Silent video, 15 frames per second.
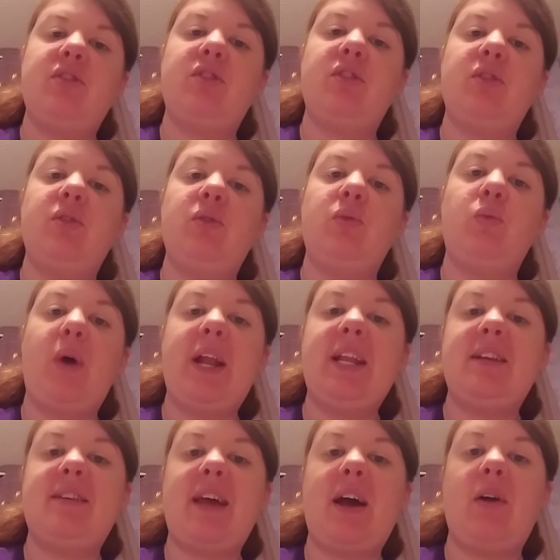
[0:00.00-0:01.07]
to wet
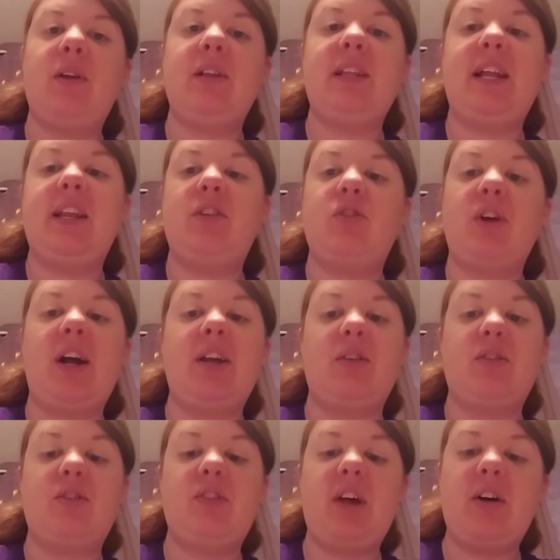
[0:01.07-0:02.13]
it down and let it dry
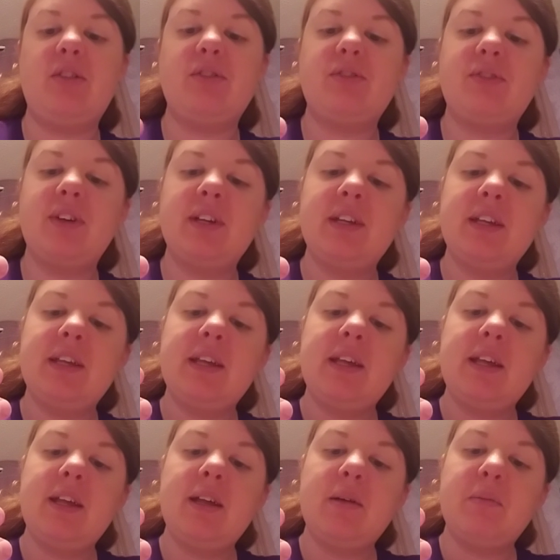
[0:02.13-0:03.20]
yourself.
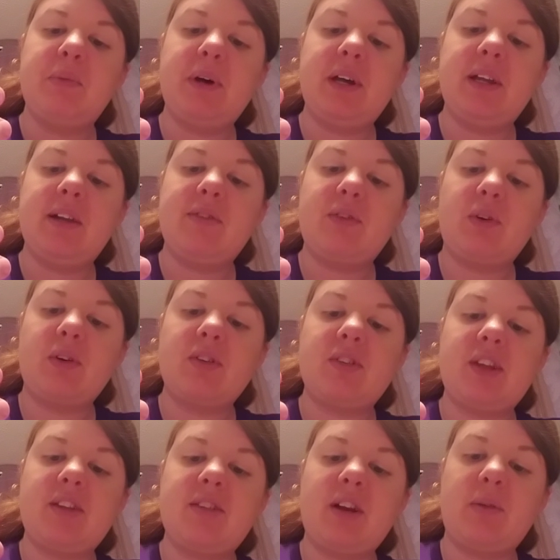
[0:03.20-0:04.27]
But of course
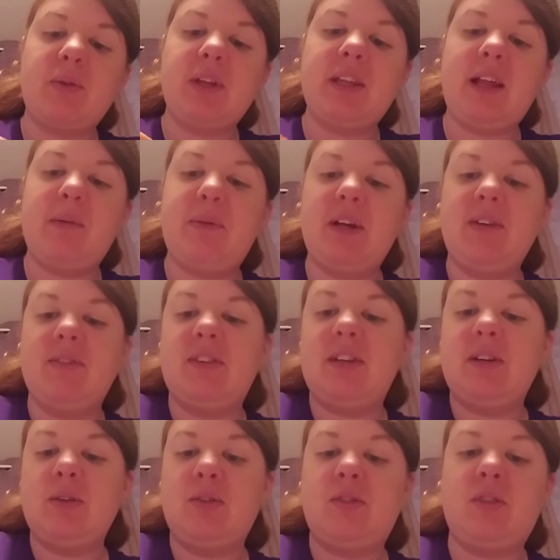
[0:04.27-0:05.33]
that's not really that big of a
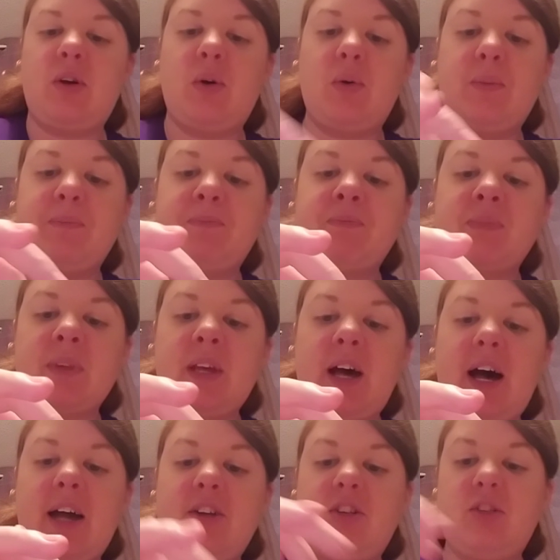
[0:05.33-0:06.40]
deal, so
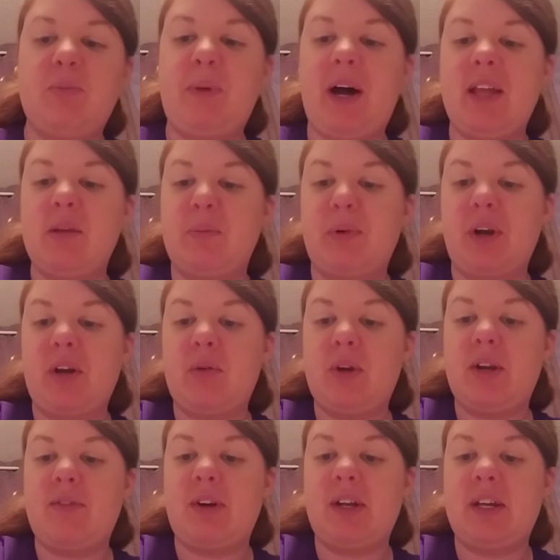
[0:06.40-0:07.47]
I just buy the brick
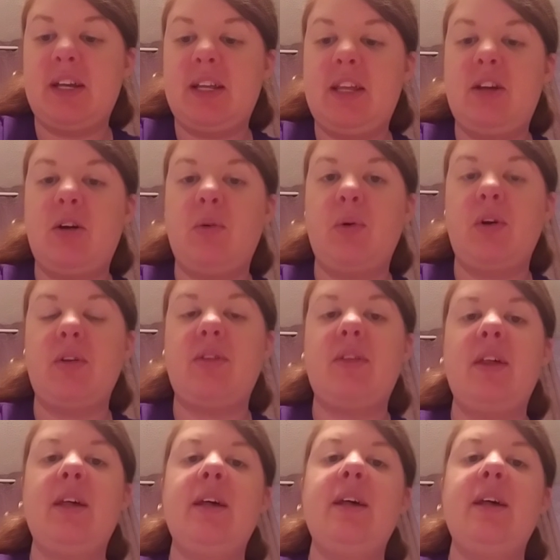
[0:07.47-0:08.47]
whenever I get Eco Earth.